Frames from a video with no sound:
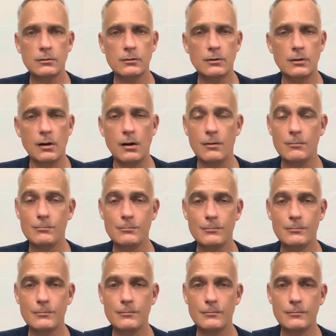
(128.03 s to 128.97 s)
Um,
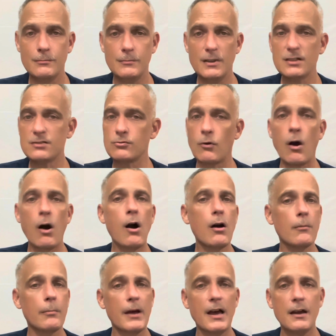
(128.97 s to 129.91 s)
it's
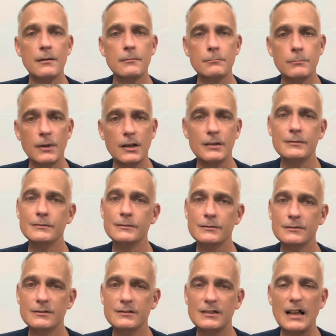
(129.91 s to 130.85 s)
wrong, man, but
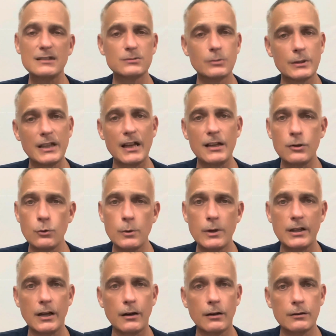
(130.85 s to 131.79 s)
that's what they do
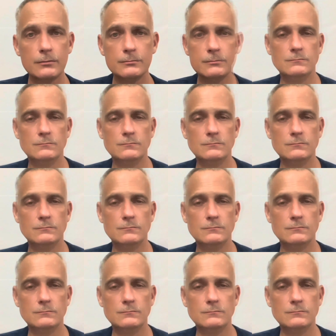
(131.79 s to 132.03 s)
in there.